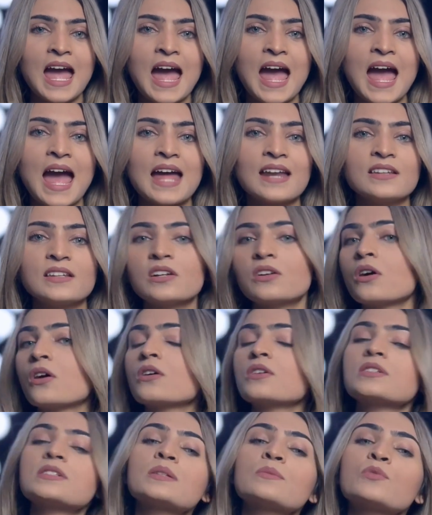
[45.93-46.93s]
and there
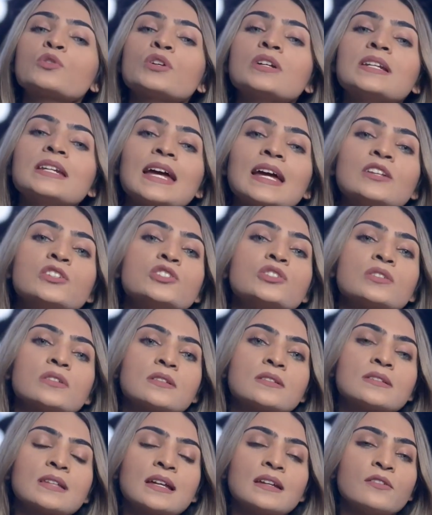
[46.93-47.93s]
are some
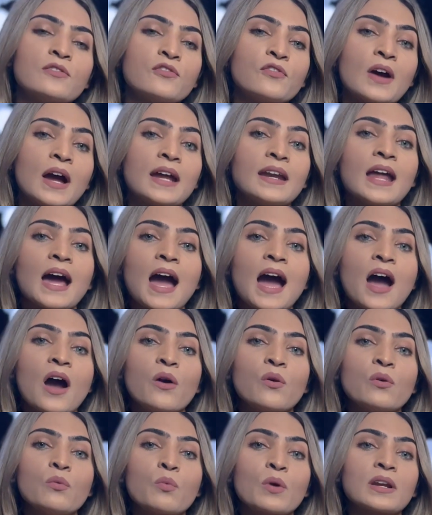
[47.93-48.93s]
credentials that define
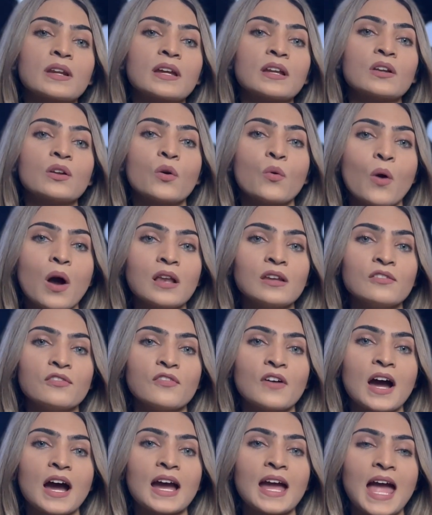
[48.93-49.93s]
how one can
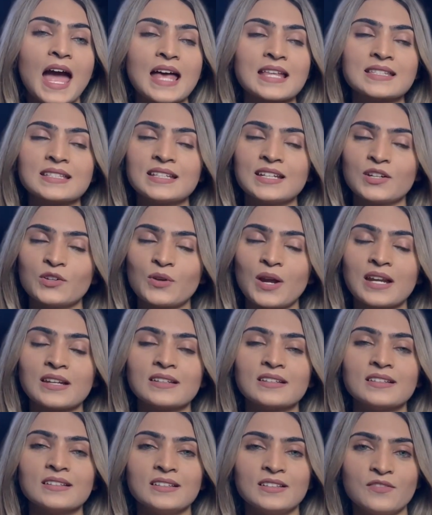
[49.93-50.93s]
qualify as an
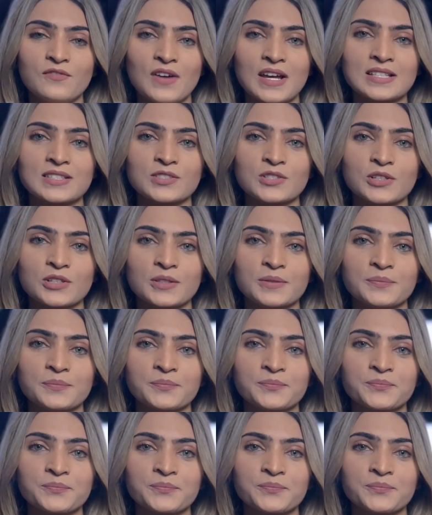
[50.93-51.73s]
accredited investor.